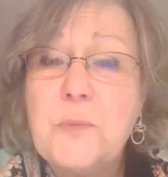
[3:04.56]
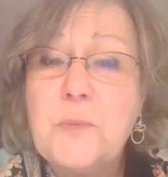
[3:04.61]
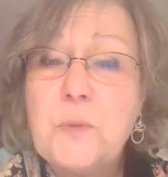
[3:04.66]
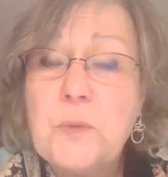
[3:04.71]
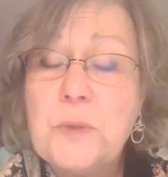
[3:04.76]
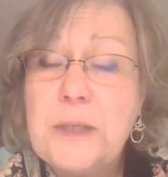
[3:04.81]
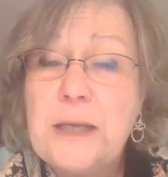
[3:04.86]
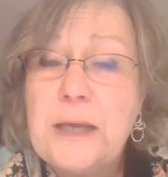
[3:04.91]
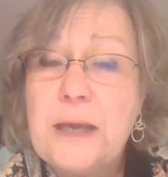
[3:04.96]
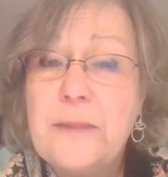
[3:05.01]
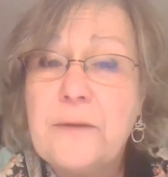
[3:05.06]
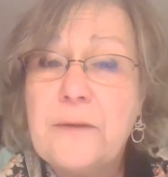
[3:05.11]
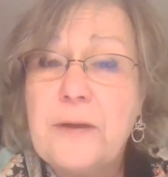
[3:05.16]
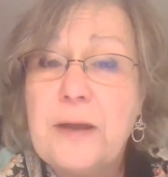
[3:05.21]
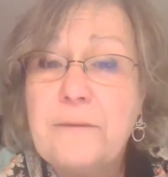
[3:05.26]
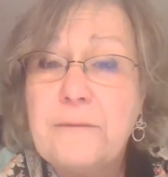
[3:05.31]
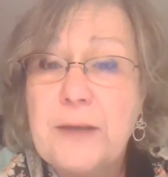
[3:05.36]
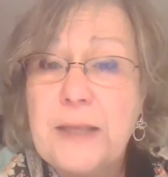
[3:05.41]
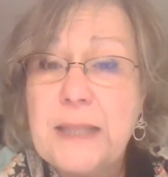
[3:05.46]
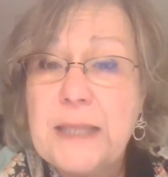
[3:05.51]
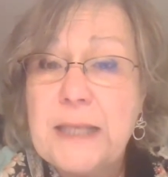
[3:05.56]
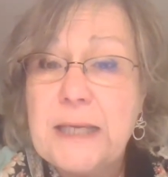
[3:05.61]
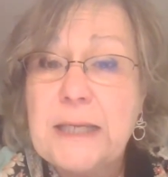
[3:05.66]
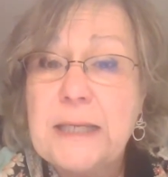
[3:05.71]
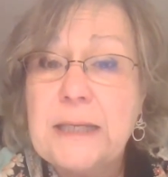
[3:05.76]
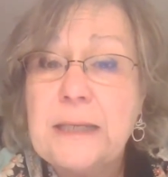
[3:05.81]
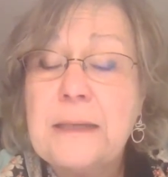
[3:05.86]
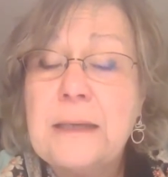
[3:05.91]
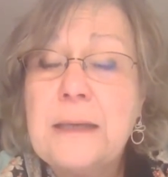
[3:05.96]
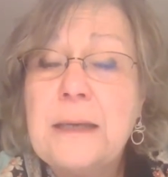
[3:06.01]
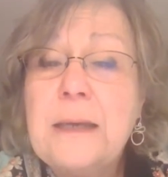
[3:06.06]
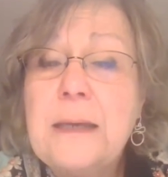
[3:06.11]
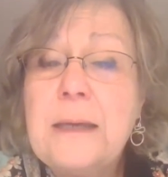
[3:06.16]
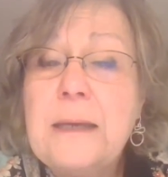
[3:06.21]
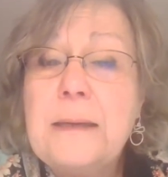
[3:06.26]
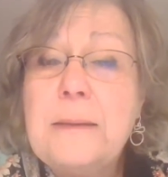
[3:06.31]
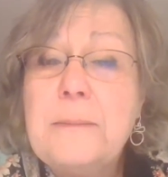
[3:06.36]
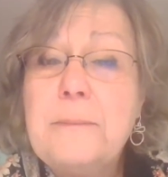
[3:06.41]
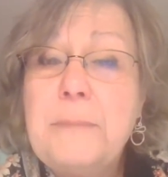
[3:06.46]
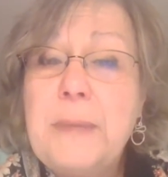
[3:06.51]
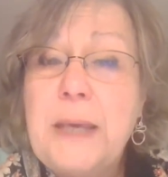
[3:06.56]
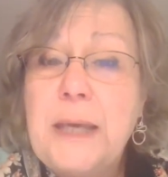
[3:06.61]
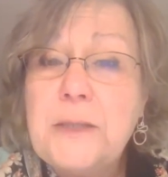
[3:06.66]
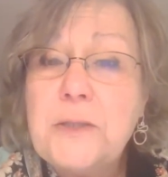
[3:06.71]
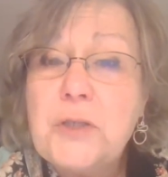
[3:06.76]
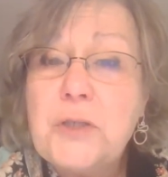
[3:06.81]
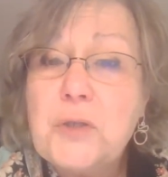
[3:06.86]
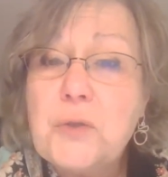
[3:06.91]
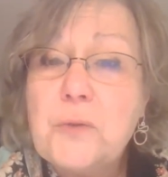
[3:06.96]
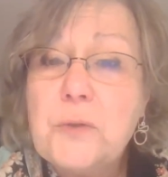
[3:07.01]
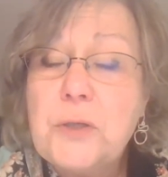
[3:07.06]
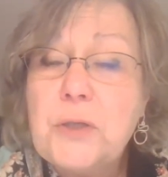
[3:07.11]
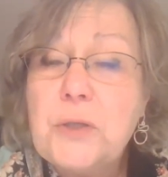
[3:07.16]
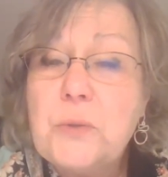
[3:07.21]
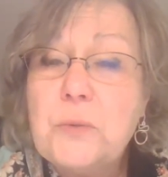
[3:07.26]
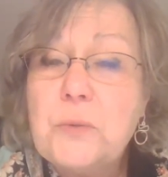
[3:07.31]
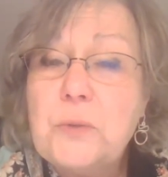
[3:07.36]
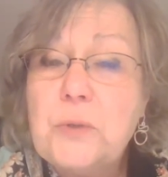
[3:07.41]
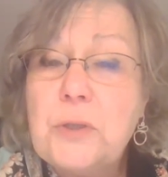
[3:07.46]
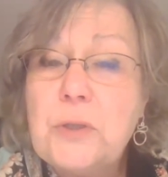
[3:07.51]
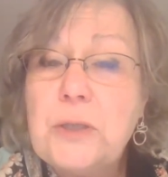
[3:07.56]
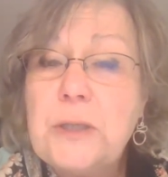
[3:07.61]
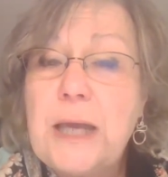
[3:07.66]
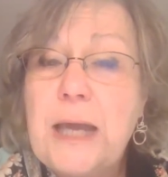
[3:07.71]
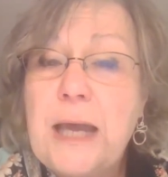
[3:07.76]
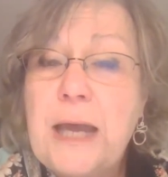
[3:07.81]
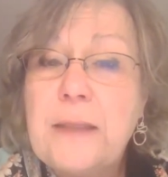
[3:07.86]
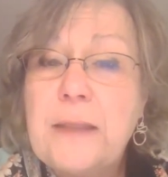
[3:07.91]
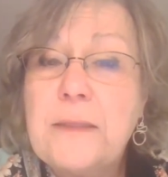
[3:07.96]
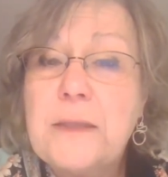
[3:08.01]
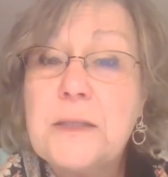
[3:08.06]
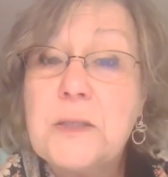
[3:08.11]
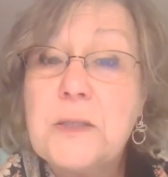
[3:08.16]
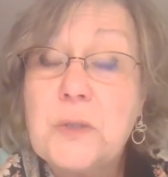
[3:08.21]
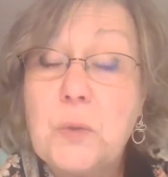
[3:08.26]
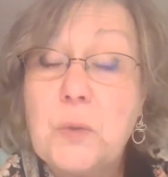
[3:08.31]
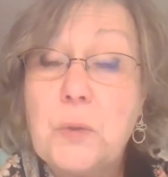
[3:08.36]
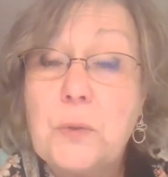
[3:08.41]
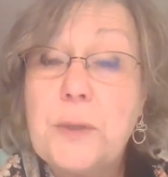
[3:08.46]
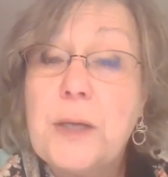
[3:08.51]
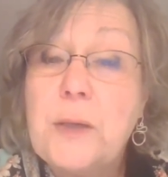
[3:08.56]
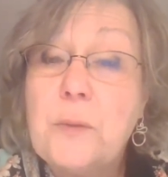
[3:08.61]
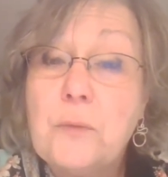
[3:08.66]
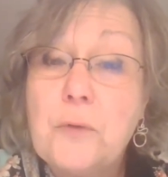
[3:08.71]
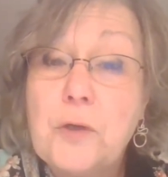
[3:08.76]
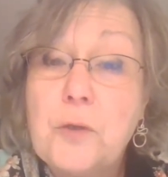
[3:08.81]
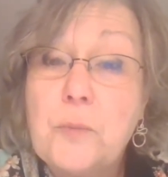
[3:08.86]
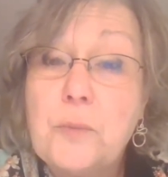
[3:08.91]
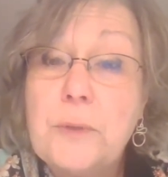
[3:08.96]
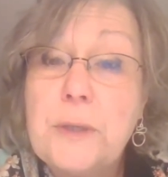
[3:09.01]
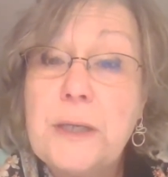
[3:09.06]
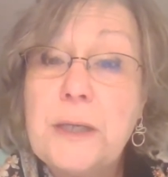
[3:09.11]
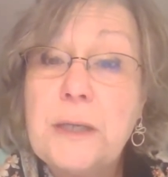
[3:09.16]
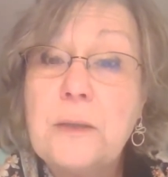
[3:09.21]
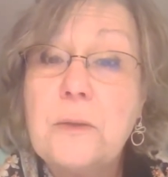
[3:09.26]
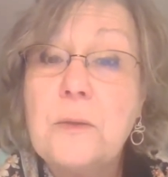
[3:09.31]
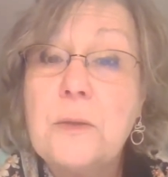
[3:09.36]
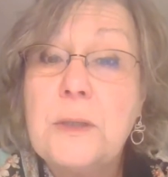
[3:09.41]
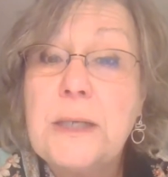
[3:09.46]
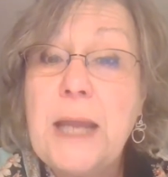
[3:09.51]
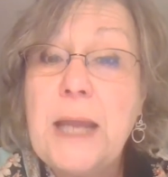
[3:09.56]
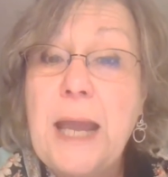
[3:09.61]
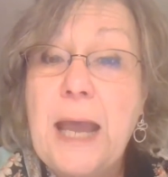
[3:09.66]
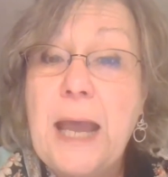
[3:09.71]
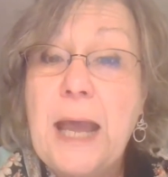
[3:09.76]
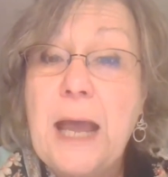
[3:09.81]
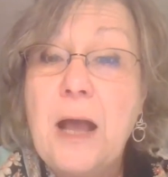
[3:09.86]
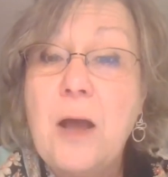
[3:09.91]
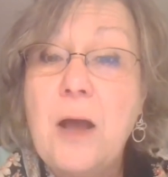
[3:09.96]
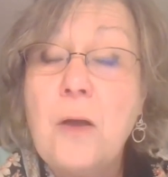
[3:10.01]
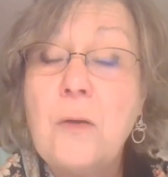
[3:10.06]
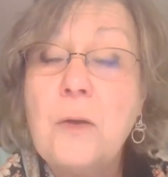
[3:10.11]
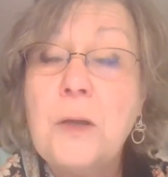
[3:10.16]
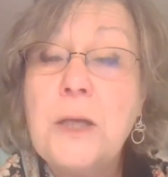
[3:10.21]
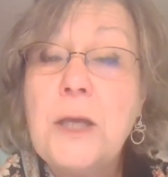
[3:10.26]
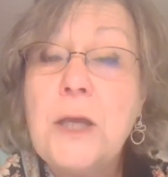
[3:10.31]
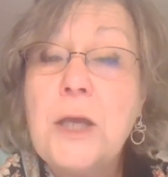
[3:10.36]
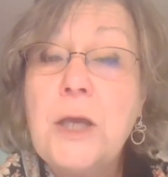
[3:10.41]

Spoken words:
to pull together everything. Make sure you look at the scoring rubric on how